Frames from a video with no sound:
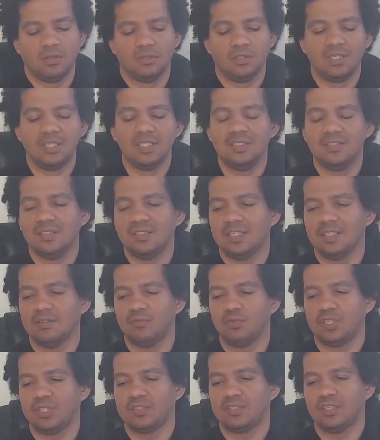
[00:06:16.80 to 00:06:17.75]
The reason
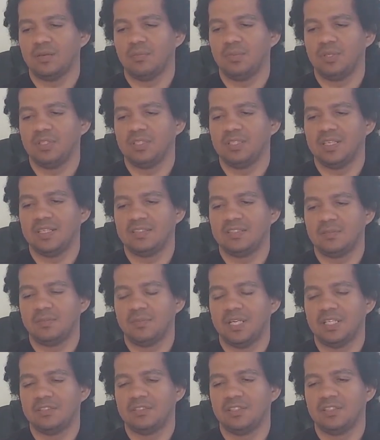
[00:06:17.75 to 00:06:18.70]
that, for example, the lesser
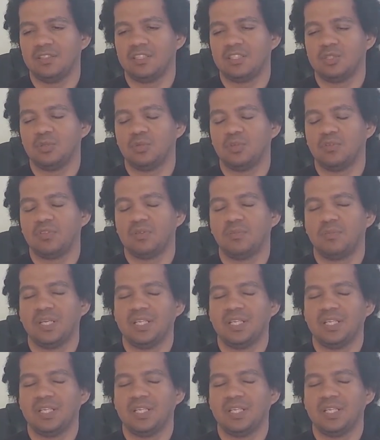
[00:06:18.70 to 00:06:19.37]
Banishing ritual of the